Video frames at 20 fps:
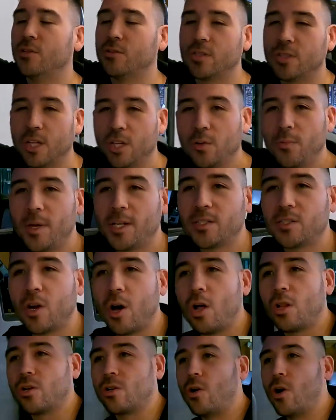those little bit
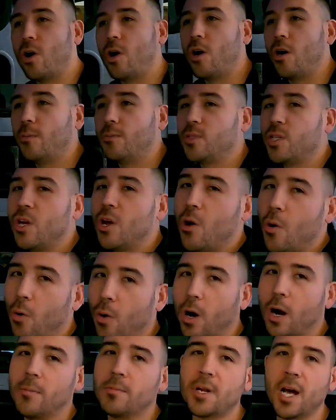taller arms,
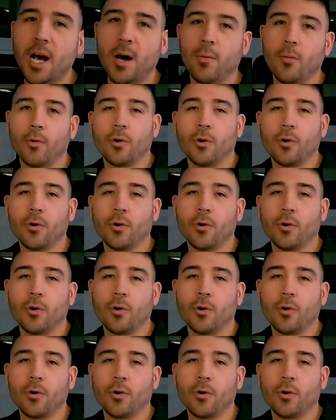or I'm not